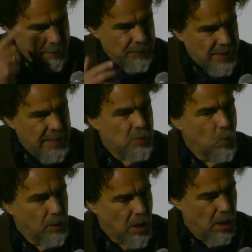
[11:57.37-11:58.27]
if
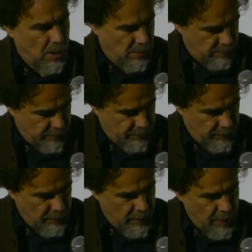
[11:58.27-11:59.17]
this will come
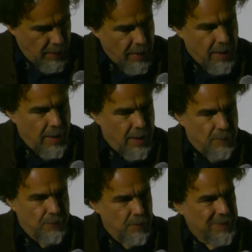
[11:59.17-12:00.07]

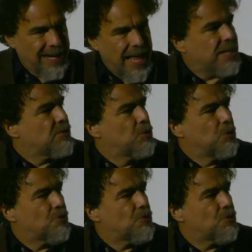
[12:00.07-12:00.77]
from the last